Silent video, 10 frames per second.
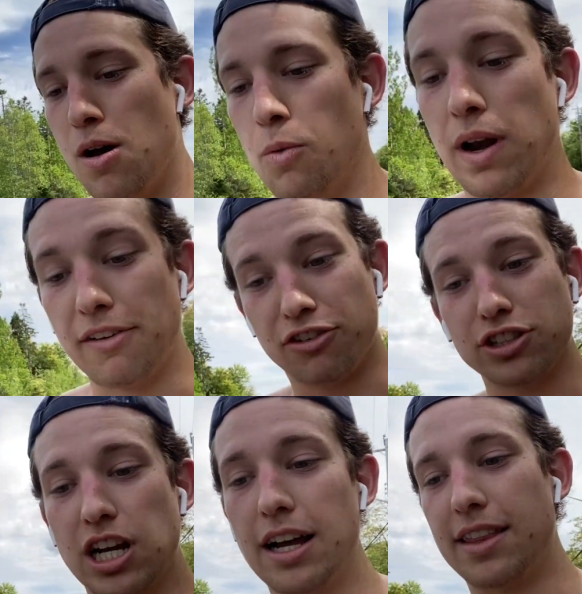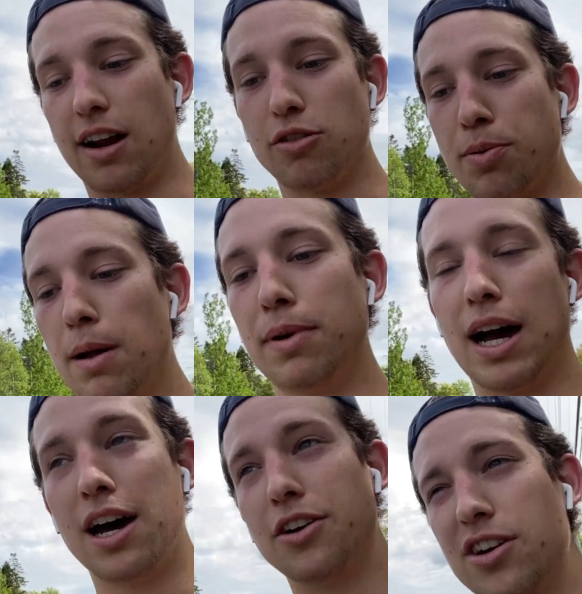when I first got there, I was probably
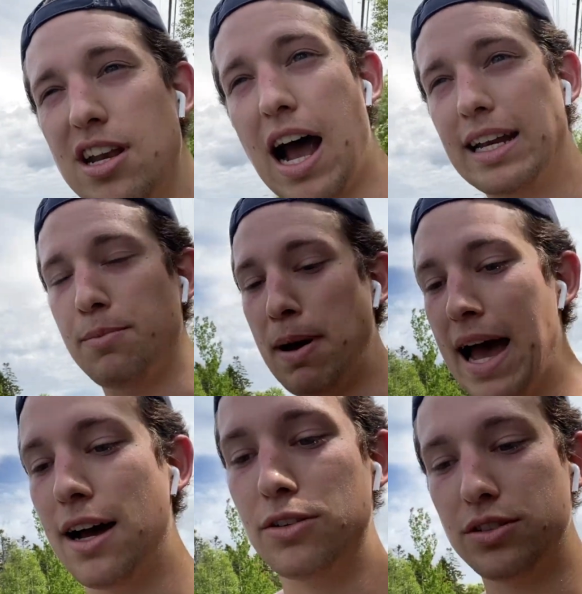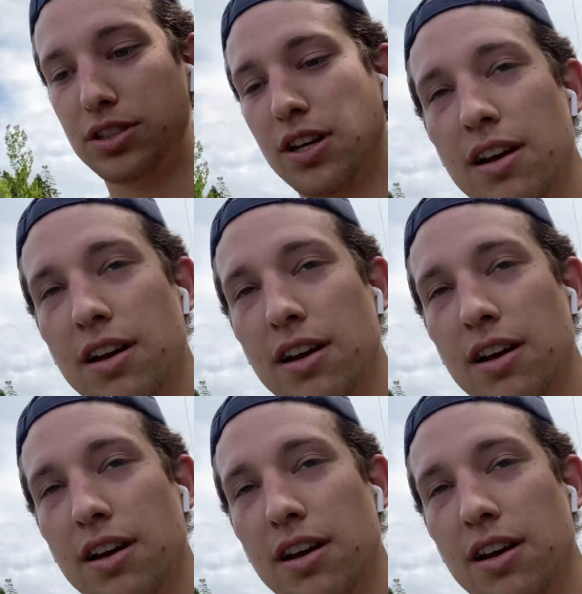190 pounds.